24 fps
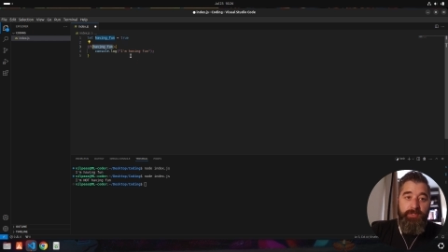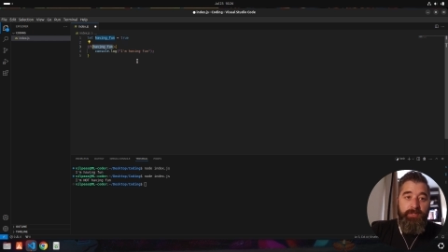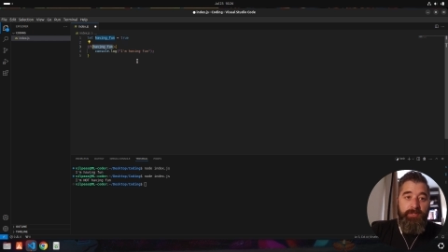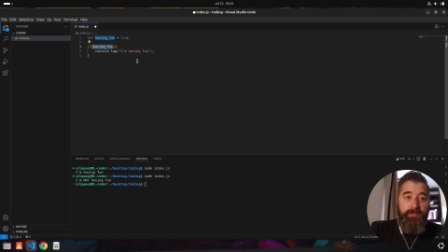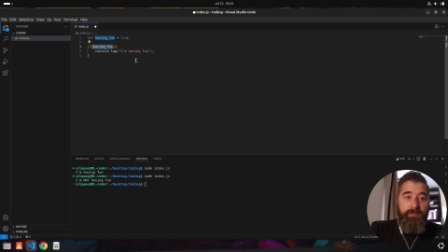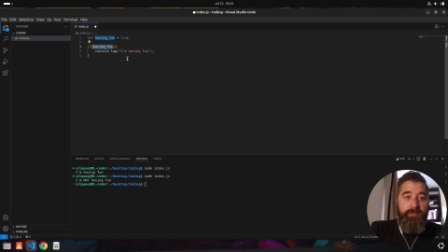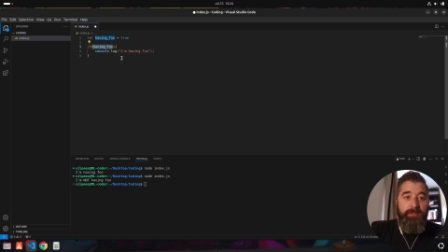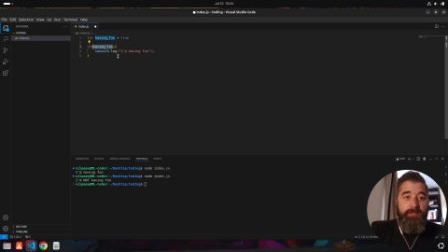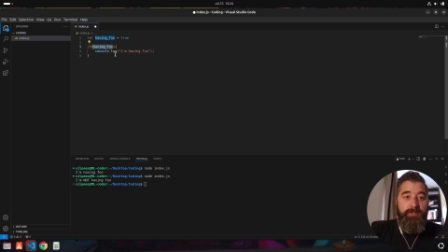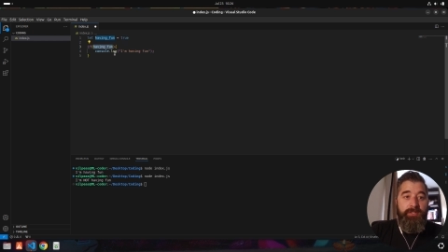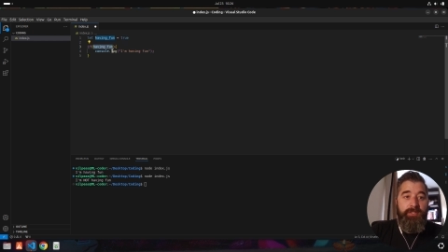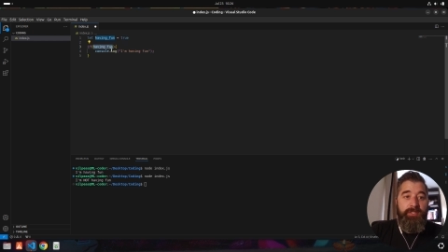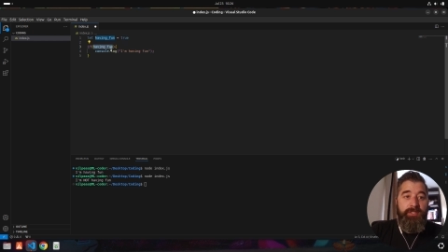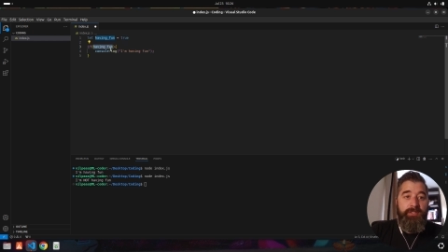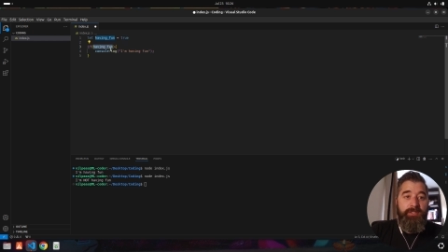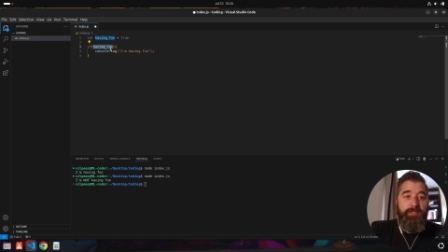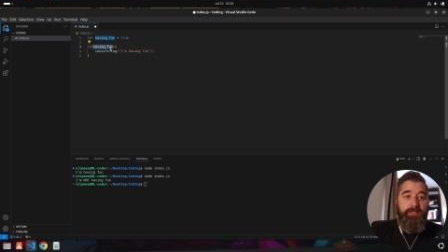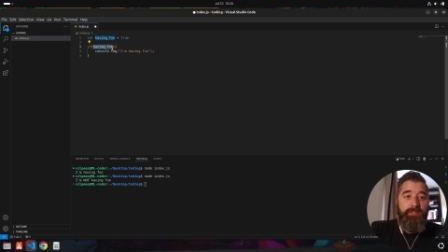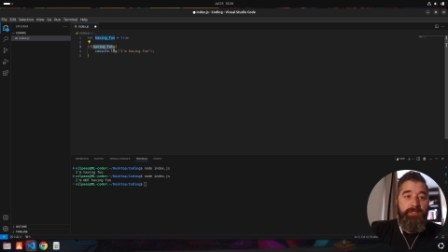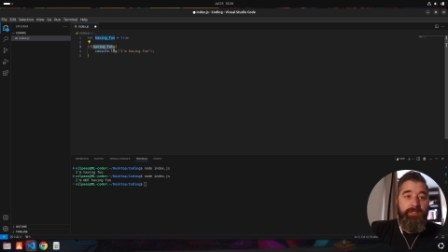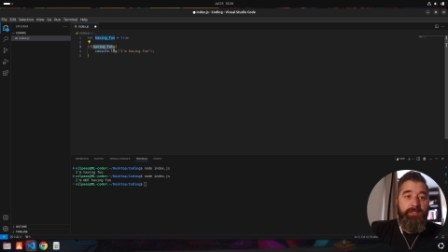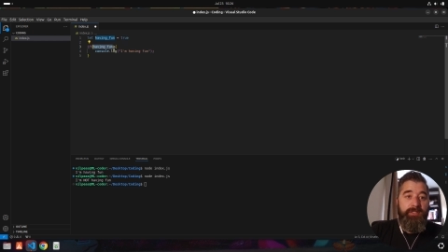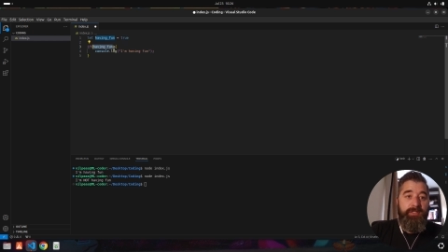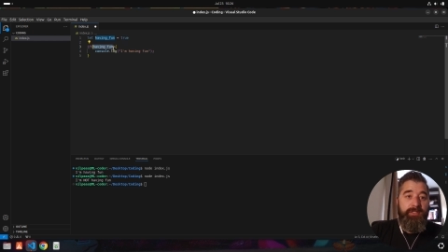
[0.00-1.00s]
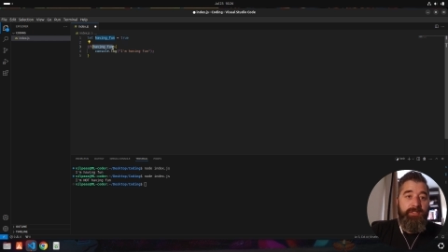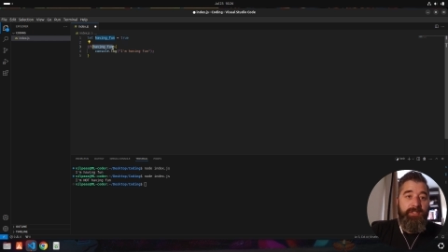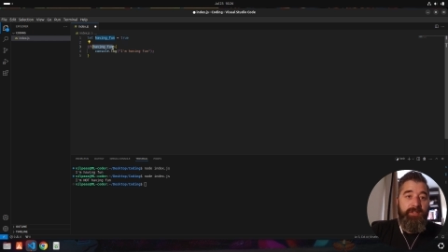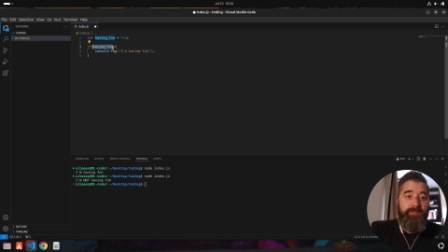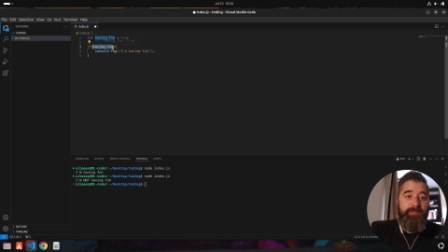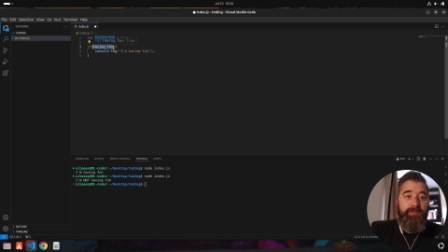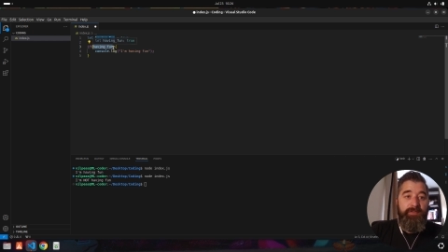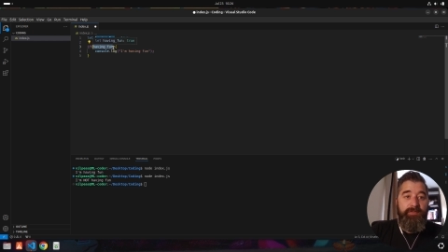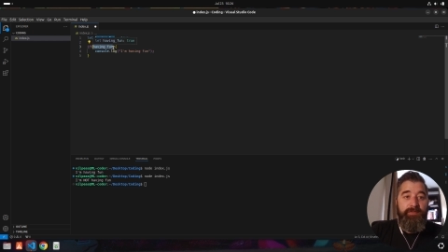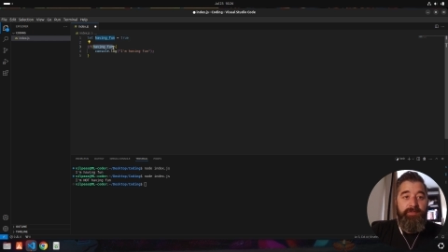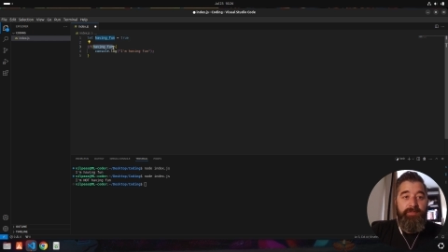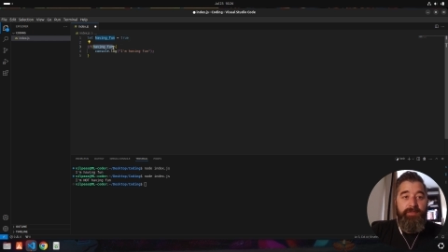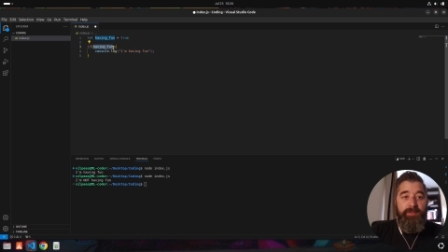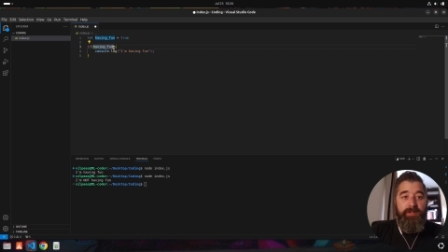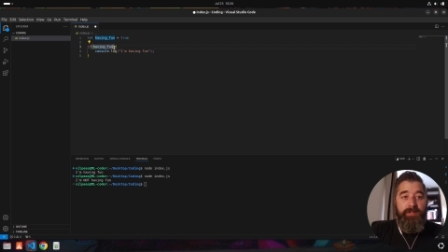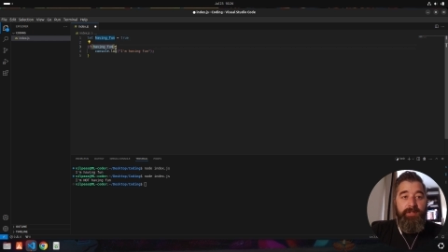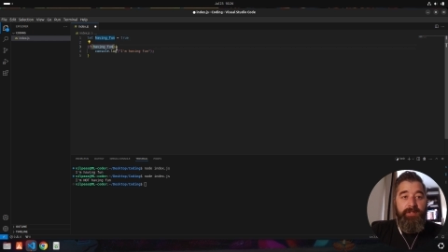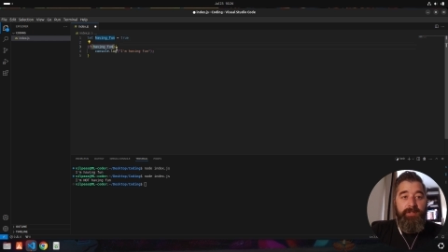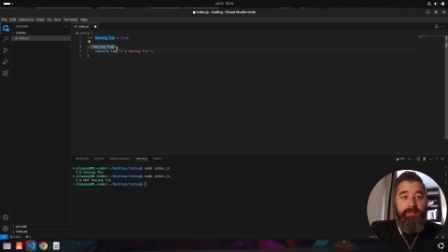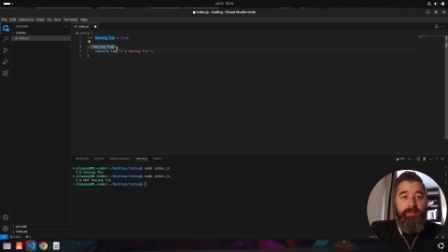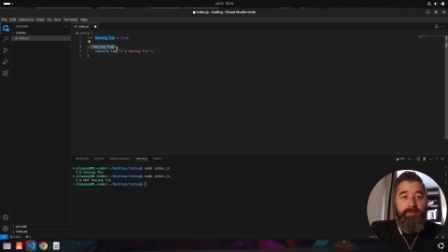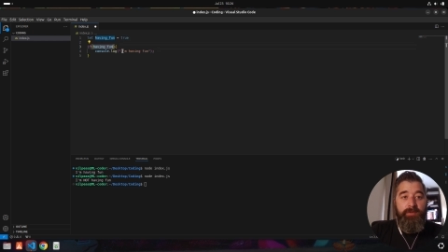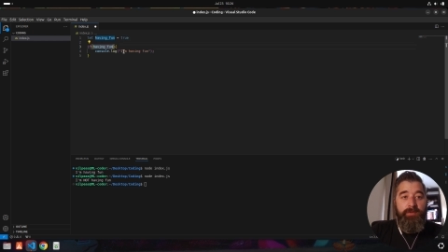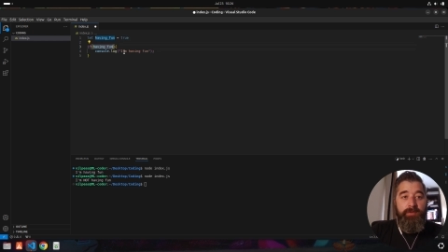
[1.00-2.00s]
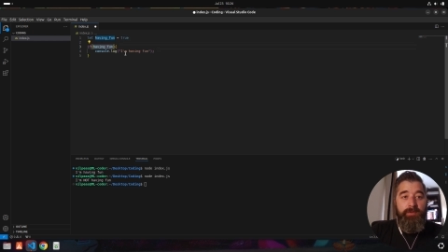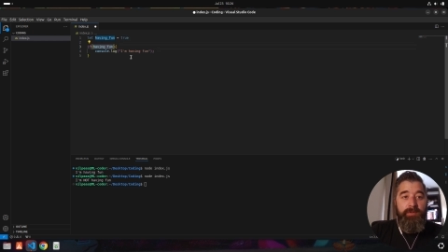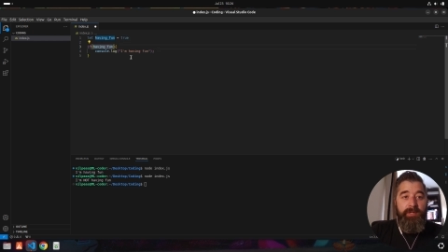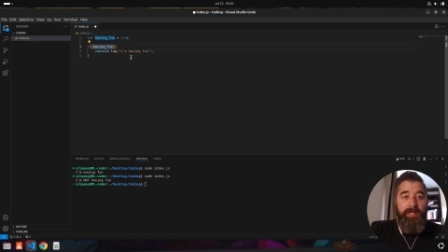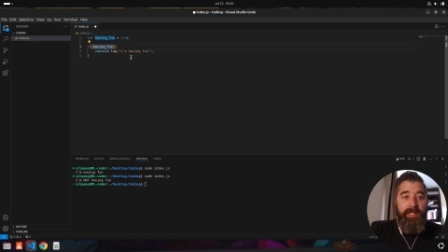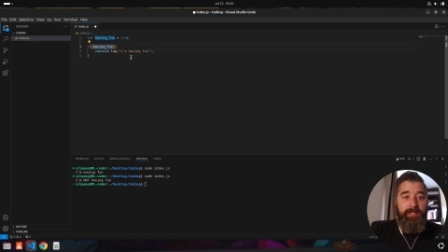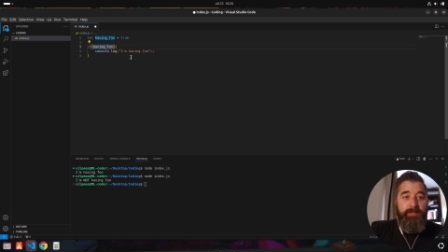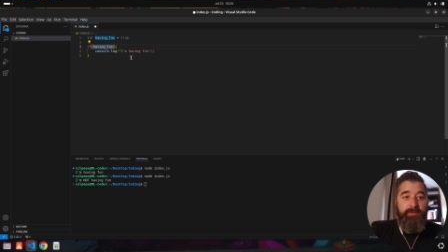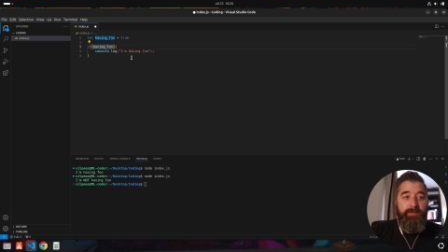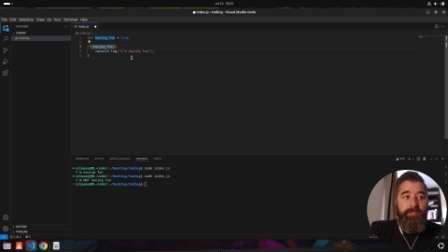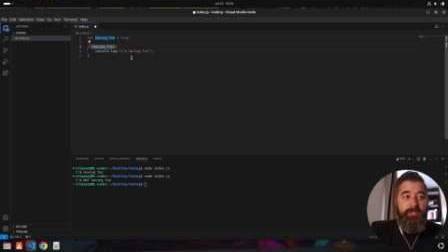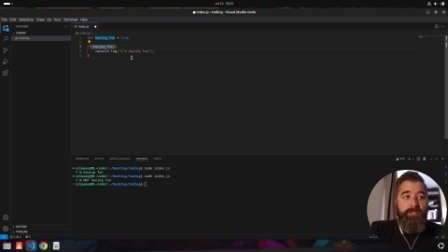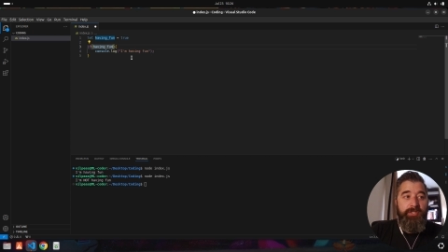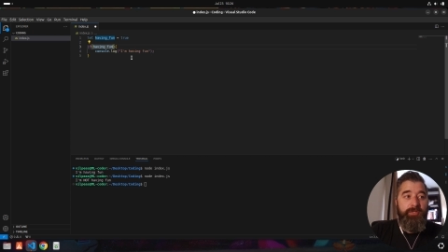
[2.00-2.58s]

because it's different for all languages,